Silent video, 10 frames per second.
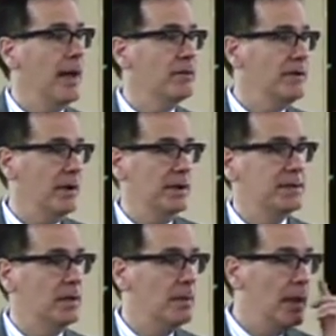everything else
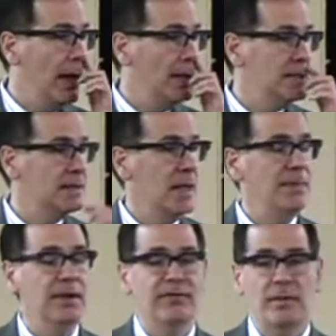still applies. The same
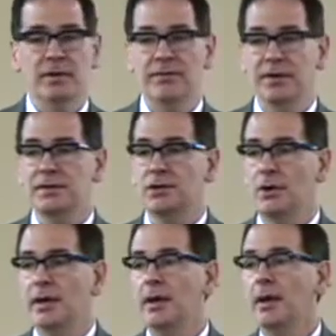thing if I'm a defense
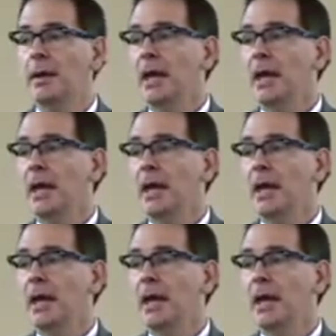attorney.